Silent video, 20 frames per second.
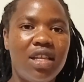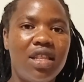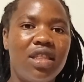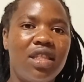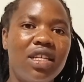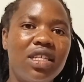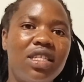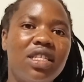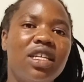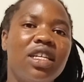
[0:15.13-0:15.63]

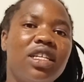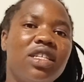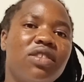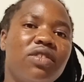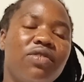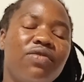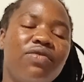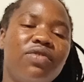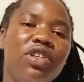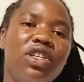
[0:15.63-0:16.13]
This series
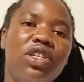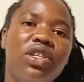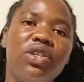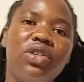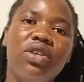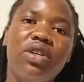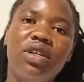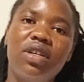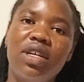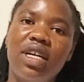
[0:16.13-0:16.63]
of
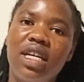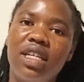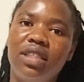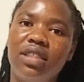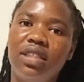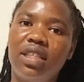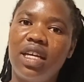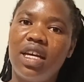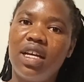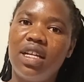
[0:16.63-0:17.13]
video
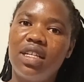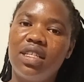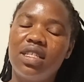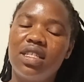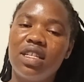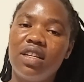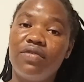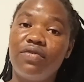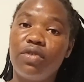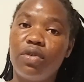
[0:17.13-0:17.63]
entails
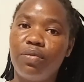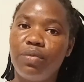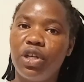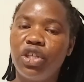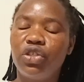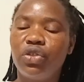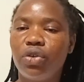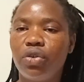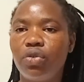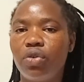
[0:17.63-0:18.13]

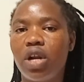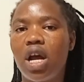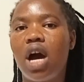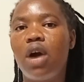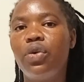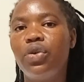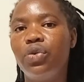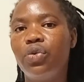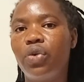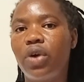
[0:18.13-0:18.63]
information on
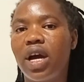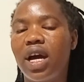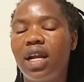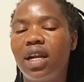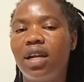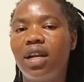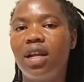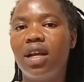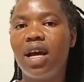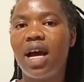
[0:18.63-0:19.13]
how you
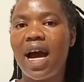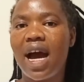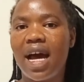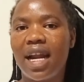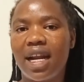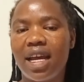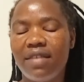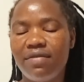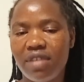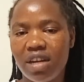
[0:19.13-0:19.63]
can
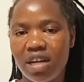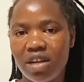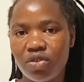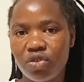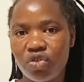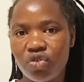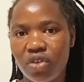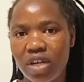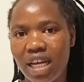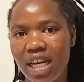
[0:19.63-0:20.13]
arrive in
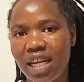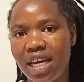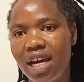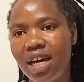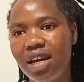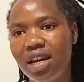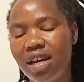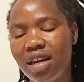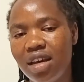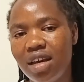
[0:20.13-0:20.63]
Australia,
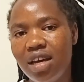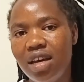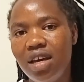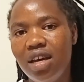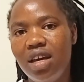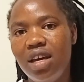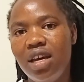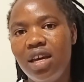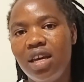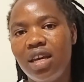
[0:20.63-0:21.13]

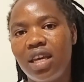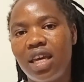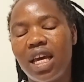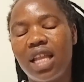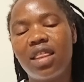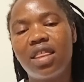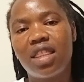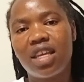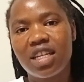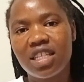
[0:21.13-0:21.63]

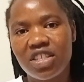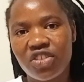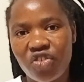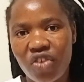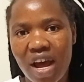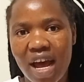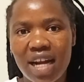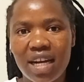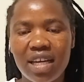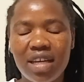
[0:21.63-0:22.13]
get things
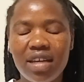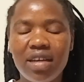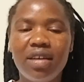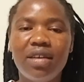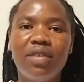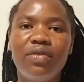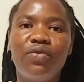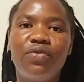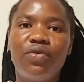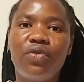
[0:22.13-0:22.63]
running
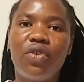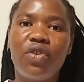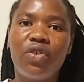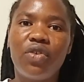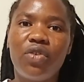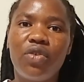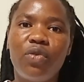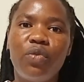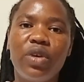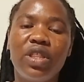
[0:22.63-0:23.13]

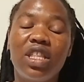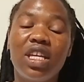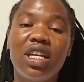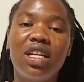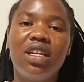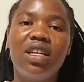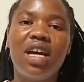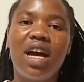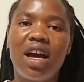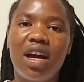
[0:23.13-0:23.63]
for
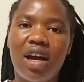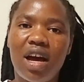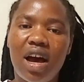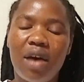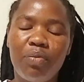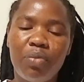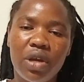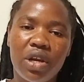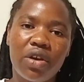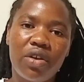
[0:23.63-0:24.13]
within
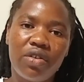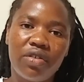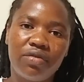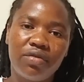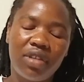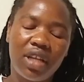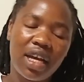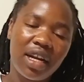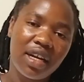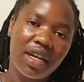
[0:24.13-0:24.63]
a period
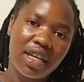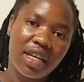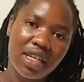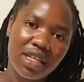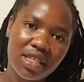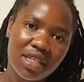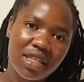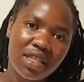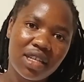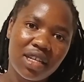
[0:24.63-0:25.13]
of 10
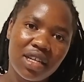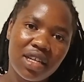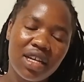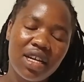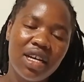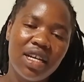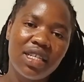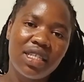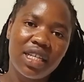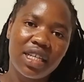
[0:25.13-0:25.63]
days,
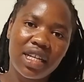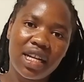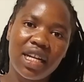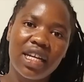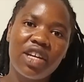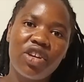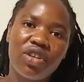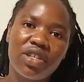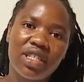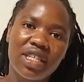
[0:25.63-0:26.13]

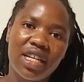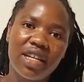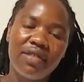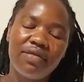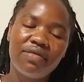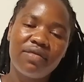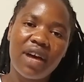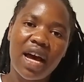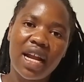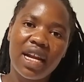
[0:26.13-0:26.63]
settling
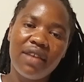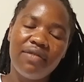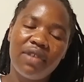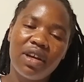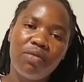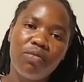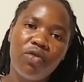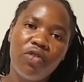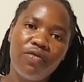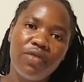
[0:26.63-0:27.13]
yourself, and
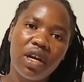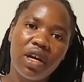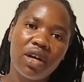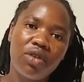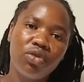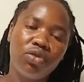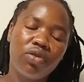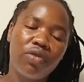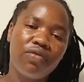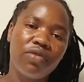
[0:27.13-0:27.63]
even moving
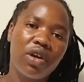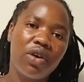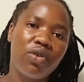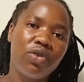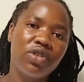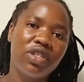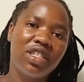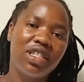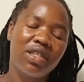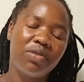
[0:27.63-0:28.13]
out of your
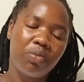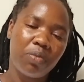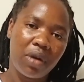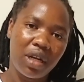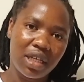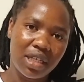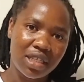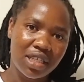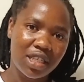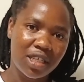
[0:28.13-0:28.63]
host's
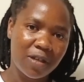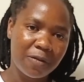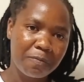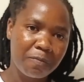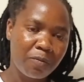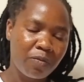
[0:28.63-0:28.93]
place.